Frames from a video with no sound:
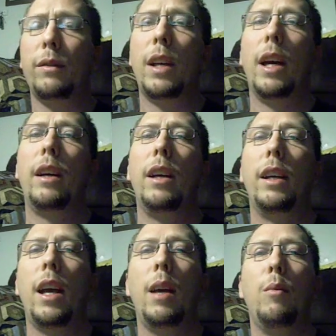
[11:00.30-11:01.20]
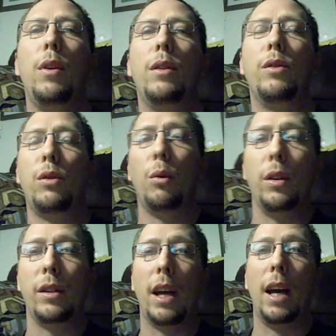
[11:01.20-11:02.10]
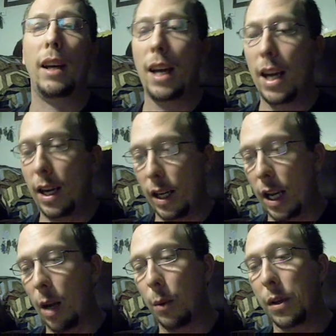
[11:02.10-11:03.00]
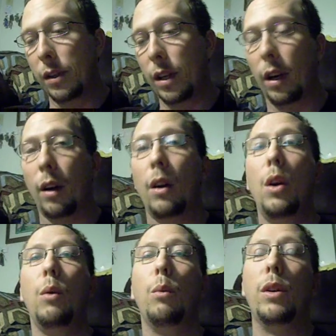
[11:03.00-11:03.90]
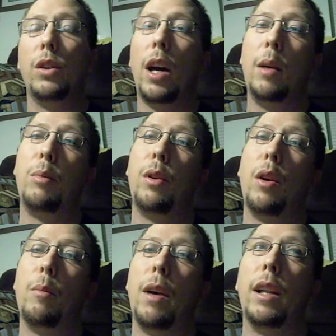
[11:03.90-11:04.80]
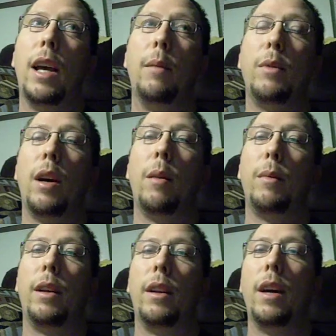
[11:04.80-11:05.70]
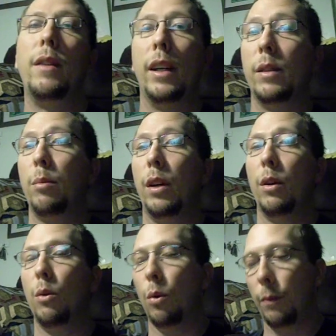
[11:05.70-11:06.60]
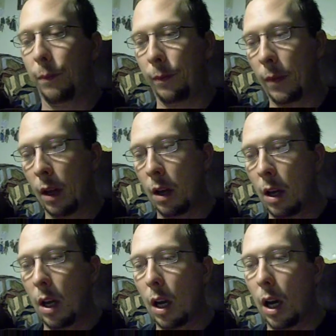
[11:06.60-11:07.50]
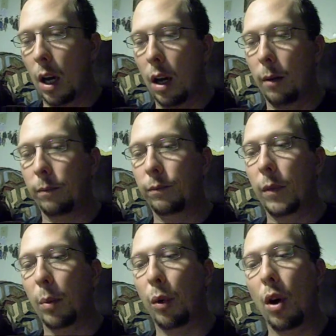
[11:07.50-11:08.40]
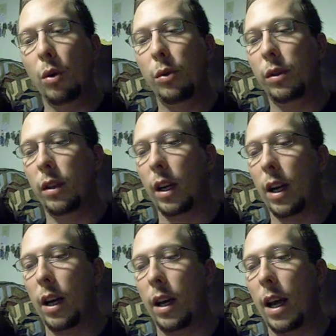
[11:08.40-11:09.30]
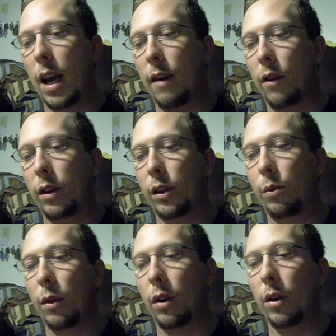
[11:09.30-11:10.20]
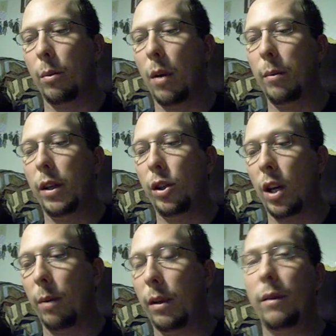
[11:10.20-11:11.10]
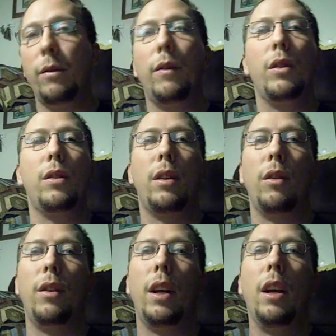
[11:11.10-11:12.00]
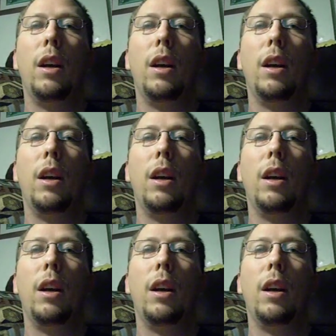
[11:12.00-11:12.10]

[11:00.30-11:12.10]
sack, it came with the storage sack, and it came with a sticker, which I put on my laptop, and I think it's pretty cool. The pros that I have on this one are the mummy shape gives it versatility.